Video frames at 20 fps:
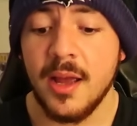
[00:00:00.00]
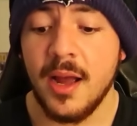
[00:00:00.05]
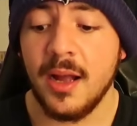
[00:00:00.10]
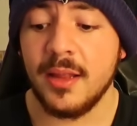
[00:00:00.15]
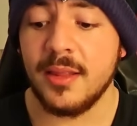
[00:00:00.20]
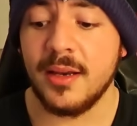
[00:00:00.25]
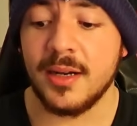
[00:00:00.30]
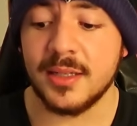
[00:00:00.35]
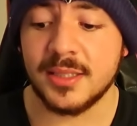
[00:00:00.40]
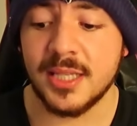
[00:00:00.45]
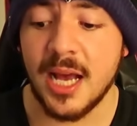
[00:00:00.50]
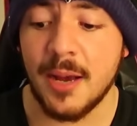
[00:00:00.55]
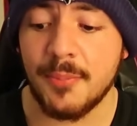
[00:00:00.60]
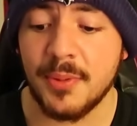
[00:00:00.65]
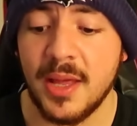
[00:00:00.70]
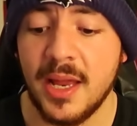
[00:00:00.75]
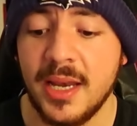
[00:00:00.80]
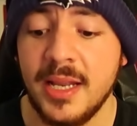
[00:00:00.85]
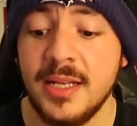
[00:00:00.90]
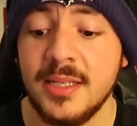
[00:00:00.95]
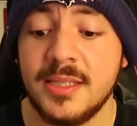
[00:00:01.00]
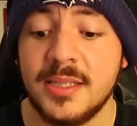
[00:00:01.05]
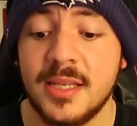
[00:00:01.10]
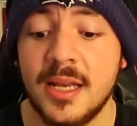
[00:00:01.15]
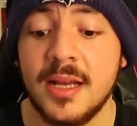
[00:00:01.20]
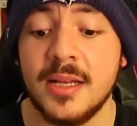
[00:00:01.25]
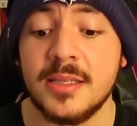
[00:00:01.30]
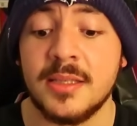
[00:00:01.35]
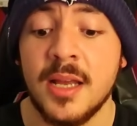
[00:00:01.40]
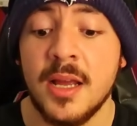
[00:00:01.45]
And then on top of that, he
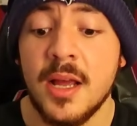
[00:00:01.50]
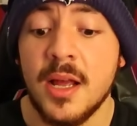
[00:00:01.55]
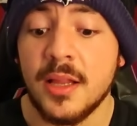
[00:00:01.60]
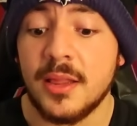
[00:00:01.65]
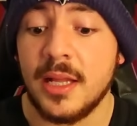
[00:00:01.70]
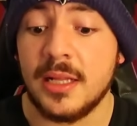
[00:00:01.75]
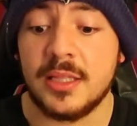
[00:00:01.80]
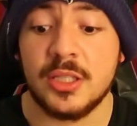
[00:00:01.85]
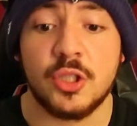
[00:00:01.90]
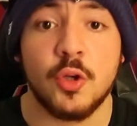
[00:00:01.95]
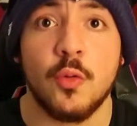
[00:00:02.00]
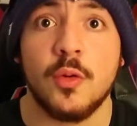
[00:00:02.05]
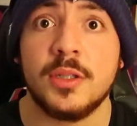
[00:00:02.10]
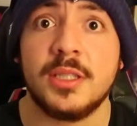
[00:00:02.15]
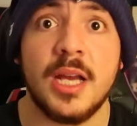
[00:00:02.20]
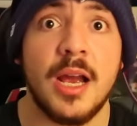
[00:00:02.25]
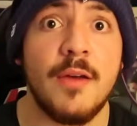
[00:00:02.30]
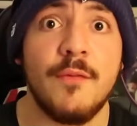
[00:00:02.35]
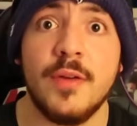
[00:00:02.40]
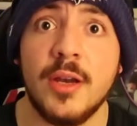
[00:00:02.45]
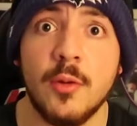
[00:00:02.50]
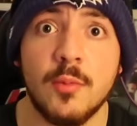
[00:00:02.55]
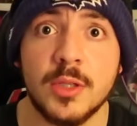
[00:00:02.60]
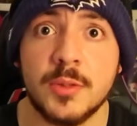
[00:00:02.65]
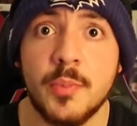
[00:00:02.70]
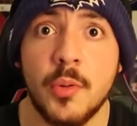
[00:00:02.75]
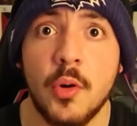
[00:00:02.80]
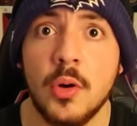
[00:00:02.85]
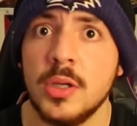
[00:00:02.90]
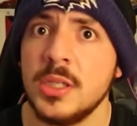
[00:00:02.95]
says that this whole entire video
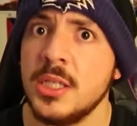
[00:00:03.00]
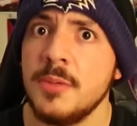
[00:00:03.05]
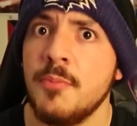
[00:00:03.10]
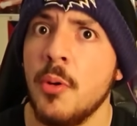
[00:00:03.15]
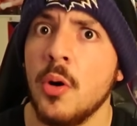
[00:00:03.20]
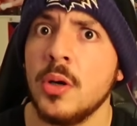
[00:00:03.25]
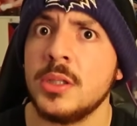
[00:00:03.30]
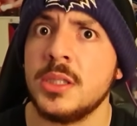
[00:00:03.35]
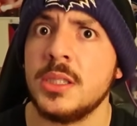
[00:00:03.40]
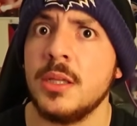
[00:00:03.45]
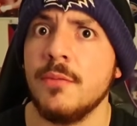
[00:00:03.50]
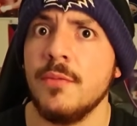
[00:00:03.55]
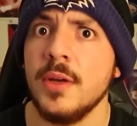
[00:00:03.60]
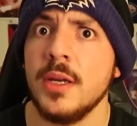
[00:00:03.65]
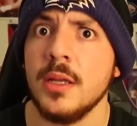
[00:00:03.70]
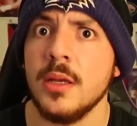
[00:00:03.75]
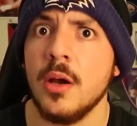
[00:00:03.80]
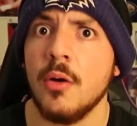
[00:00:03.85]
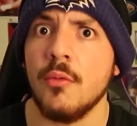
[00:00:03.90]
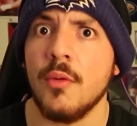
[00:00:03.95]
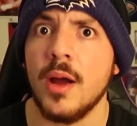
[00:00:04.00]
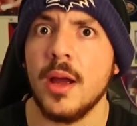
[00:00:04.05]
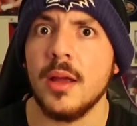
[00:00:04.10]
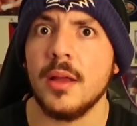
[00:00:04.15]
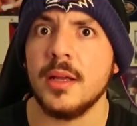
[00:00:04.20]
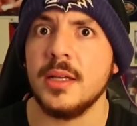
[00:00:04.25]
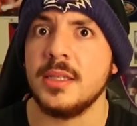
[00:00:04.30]
was paused. He pauses the video, right?